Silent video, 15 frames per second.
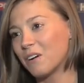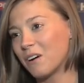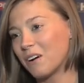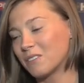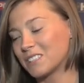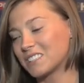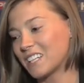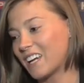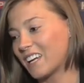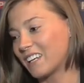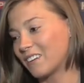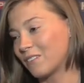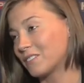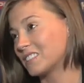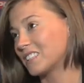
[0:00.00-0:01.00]
I was
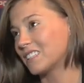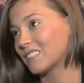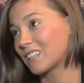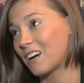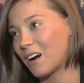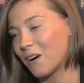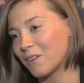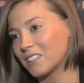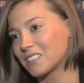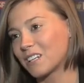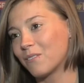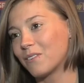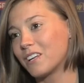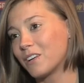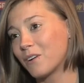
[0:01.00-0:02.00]
saying, obviously, in the car when I was
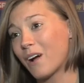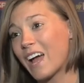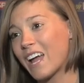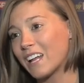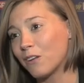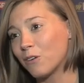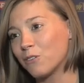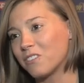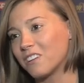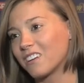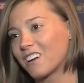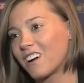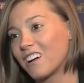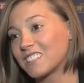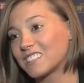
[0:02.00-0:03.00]
coming in, you know, I hate losing.
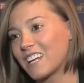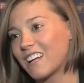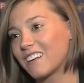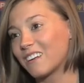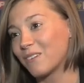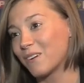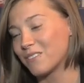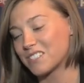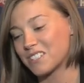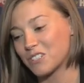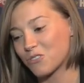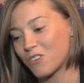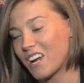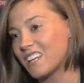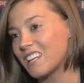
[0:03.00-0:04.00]
I can't stand it, whether it's in
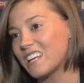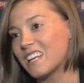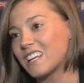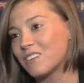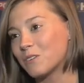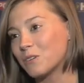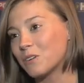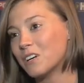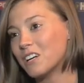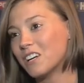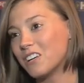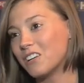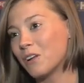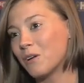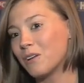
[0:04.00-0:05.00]
training or,
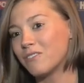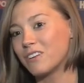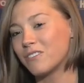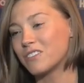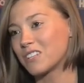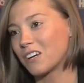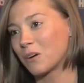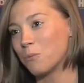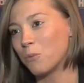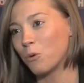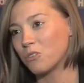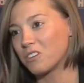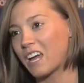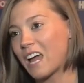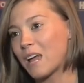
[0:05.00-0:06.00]
you know, even if it's like a
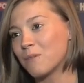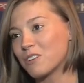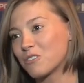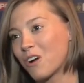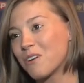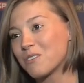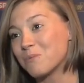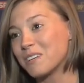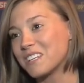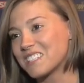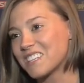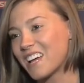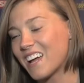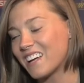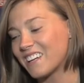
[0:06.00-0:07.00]
board game, it drives me
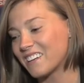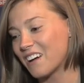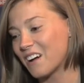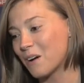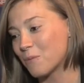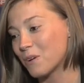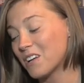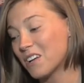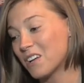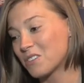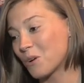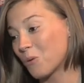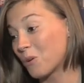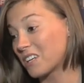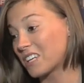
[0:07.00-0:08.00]
insane. Um,
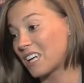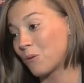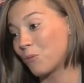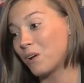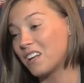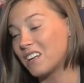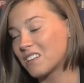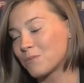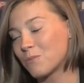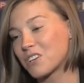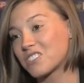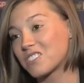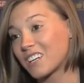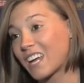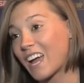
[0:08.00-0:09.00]
so I want to keep winning as
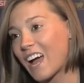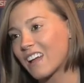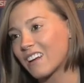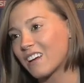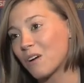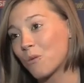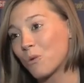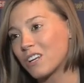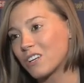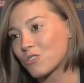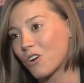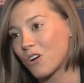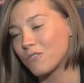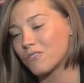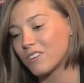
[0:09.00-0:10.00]
much as I can, uh, winning
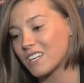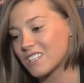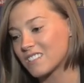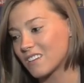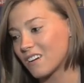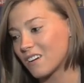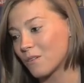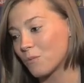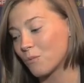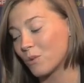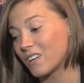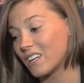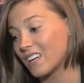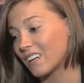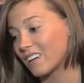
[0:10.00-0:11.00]
trophies, uh,
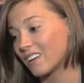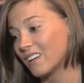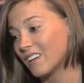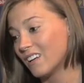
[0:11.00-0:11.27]
winning